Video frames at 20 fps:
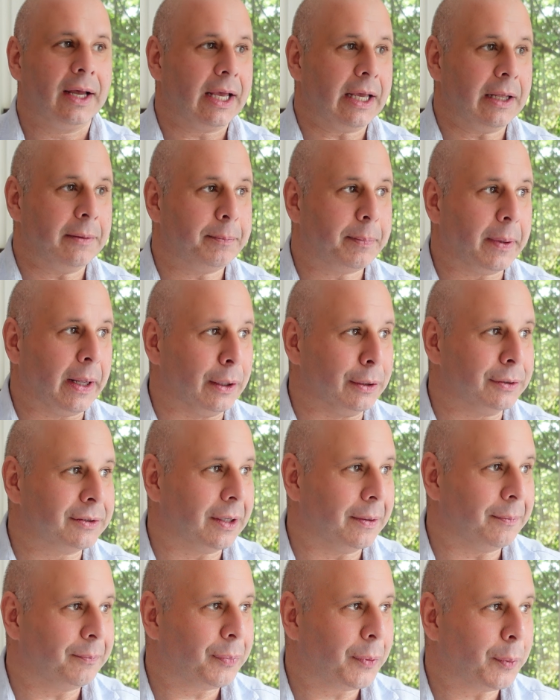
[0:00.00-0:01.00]
in
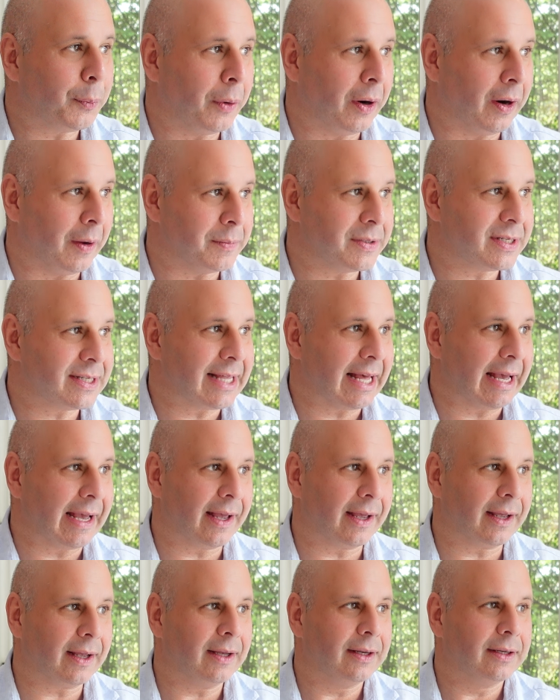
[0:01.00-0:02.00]
Belgium where I'm
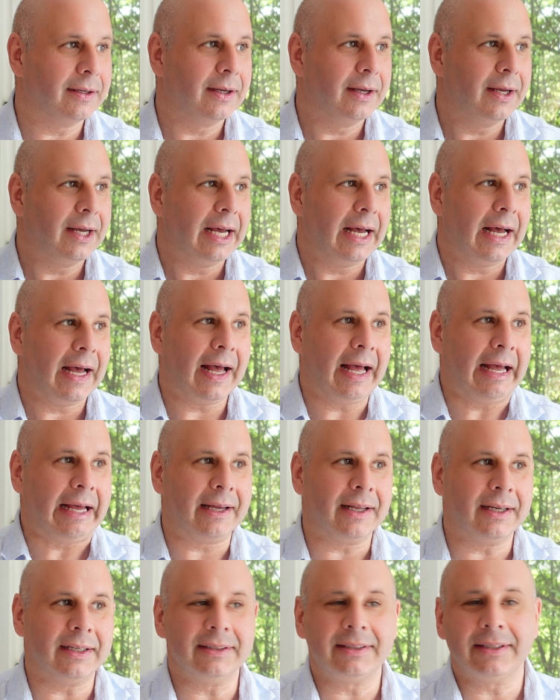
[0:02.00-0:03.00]
staying,
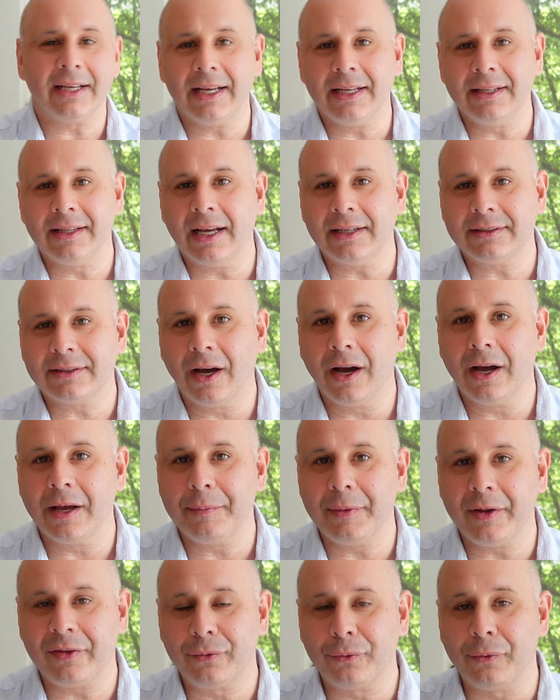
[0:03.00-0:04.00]
and in that
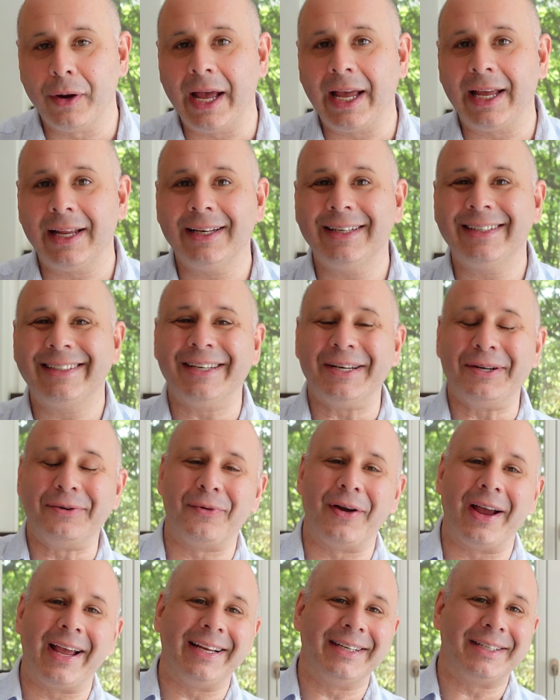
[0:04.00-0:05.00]
time it's rained and
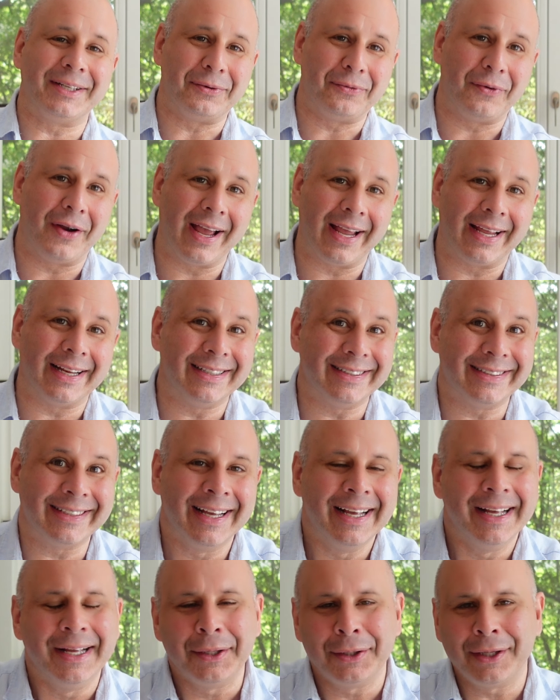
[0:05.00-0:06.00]
rained and rained.
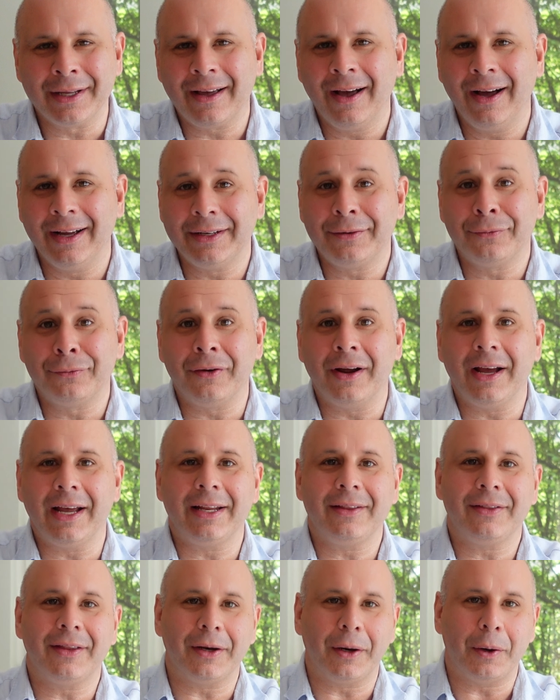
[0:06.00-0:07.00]
The kind of
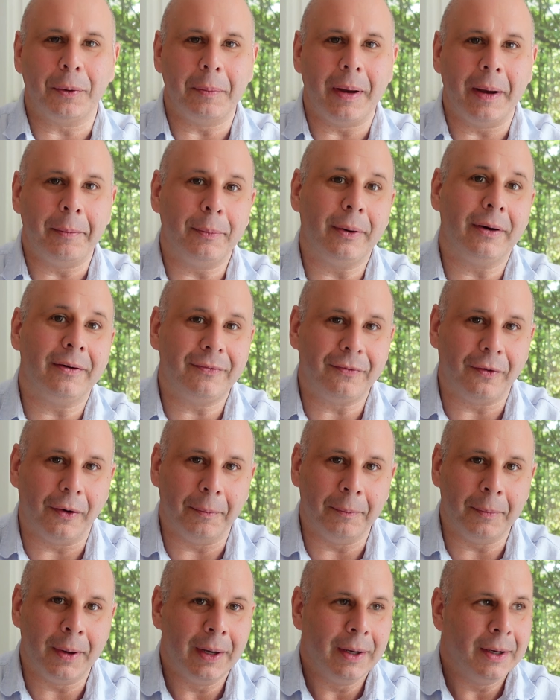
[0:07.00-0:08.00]
rain that I remember
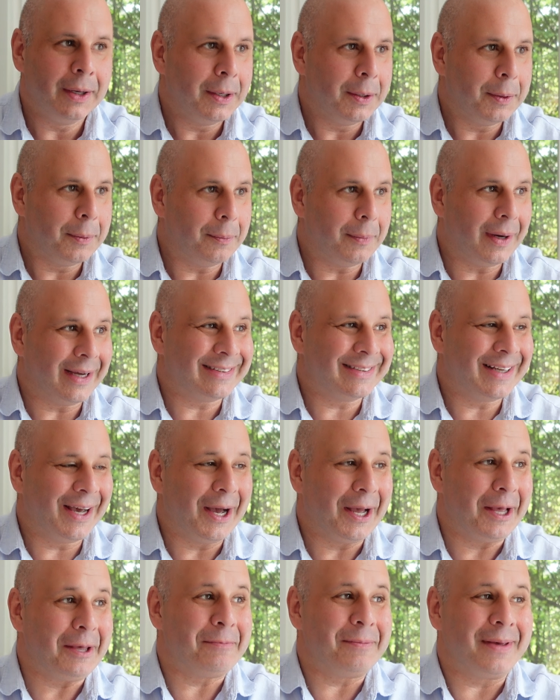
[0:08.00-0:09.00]
from my
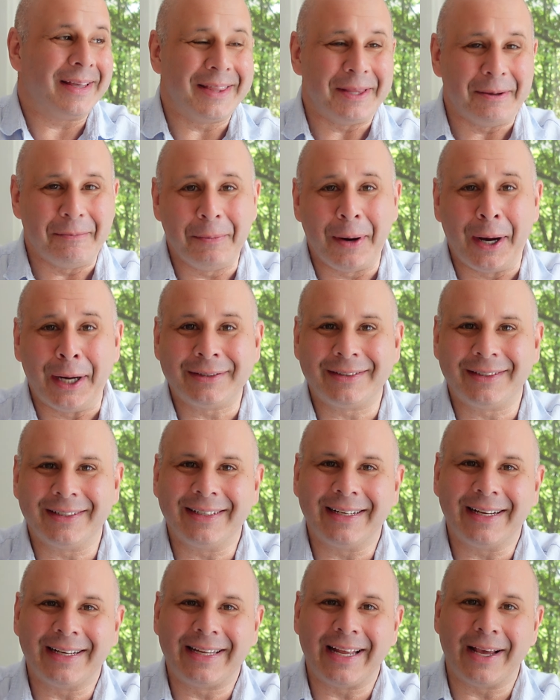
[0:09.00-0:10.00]
time in the Madre
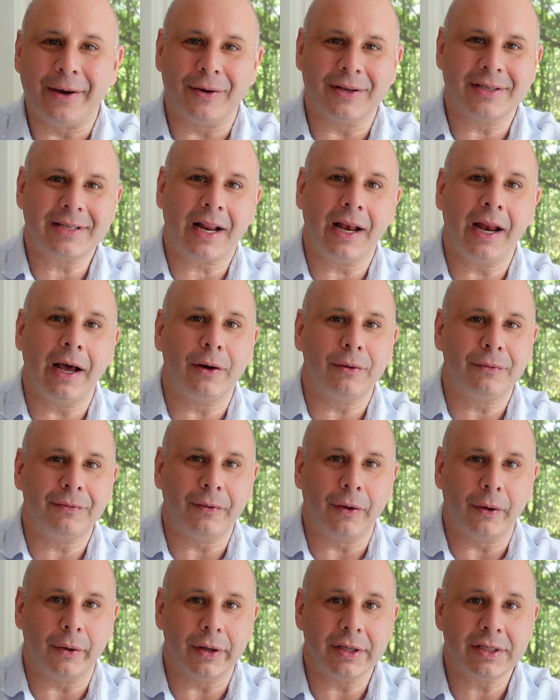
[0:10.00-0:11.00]
de Dios cloud
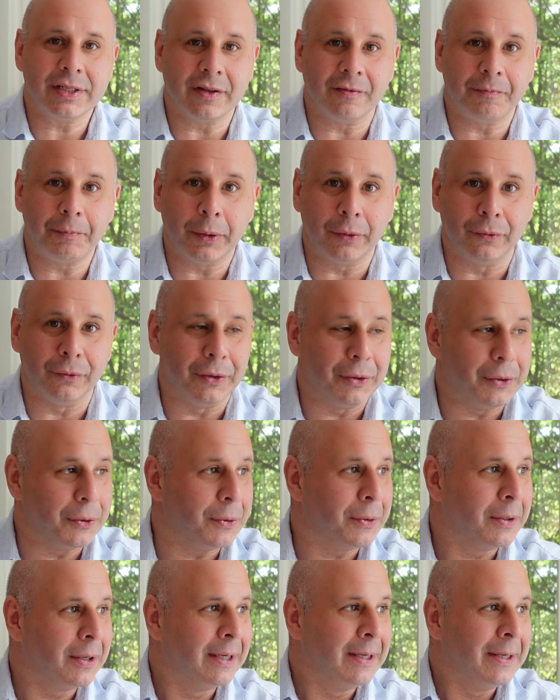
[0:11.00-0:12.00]
forest of Peru.